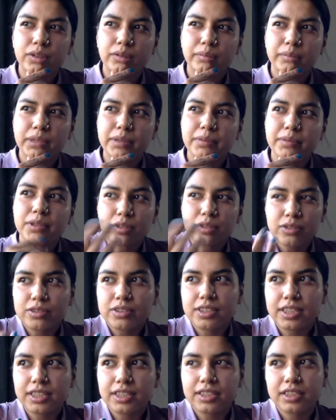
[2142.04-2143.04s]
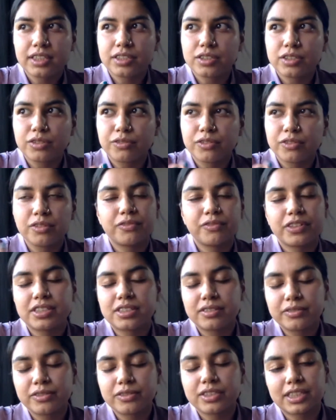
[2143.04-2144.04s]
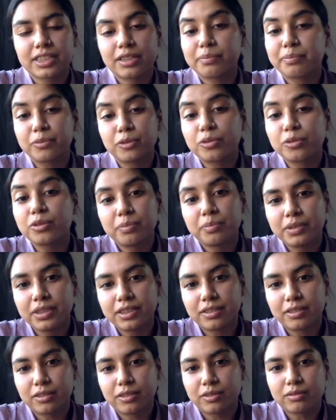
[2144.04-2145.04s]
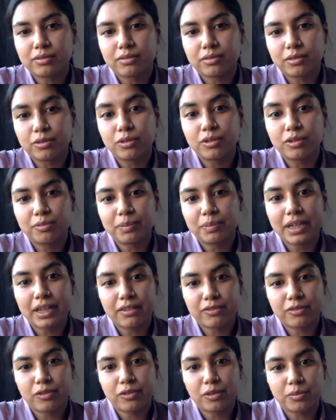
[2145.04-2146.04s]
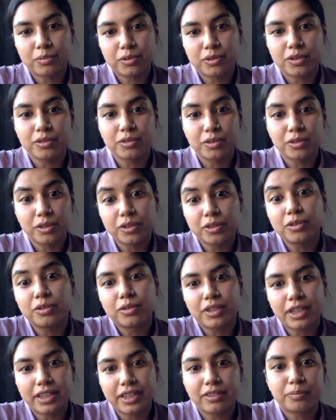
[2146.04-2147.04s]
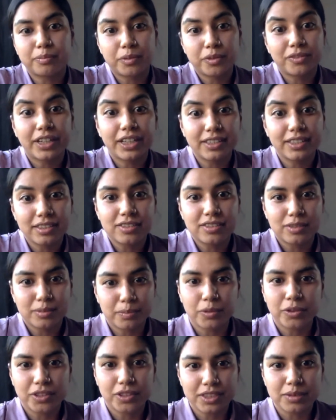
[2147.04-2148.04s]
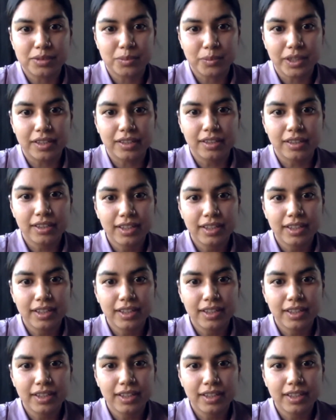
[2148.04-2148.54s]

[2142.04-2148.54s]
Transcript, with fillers: maybe also think that film festivals can, could be a good platform to you know kind of provide this support as well